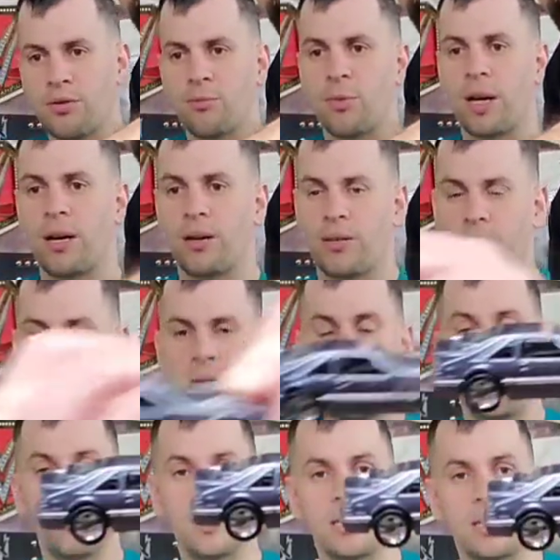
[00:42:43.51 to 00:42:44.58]
Well,
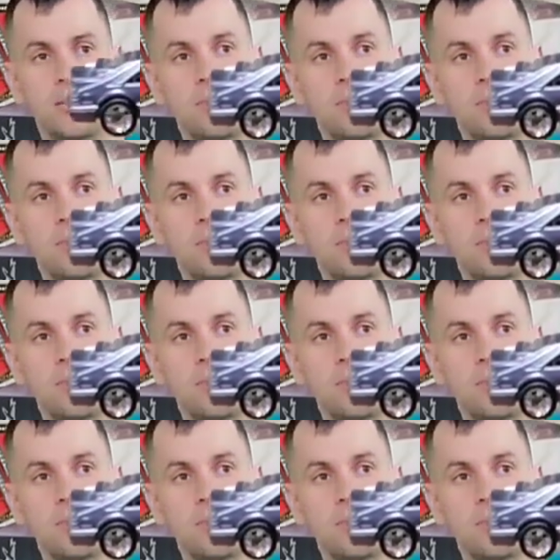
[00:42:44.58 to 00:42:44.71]
it was